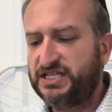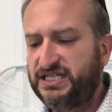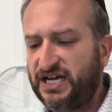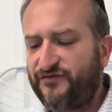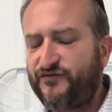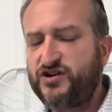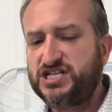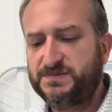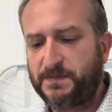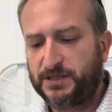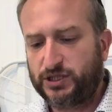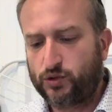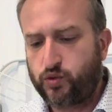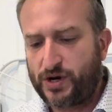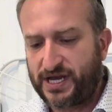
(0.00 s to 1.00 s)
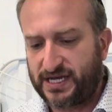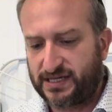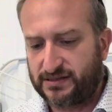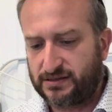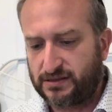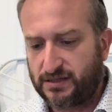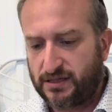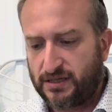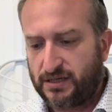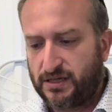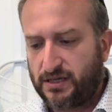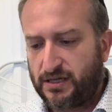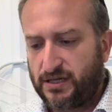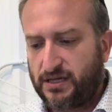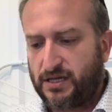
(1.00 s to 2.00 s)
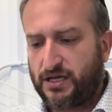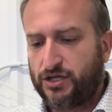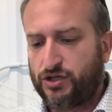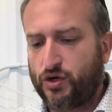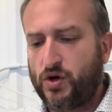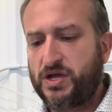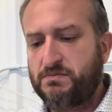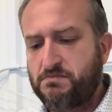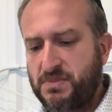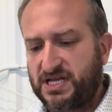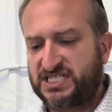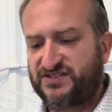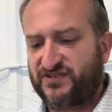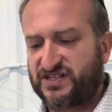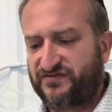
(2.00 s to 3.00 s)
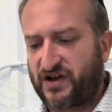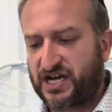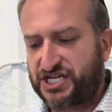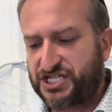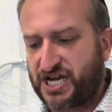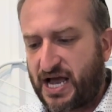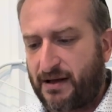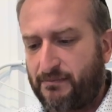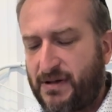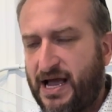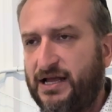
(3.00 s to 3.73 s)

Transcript: difference between doing mitzvahs for Hashem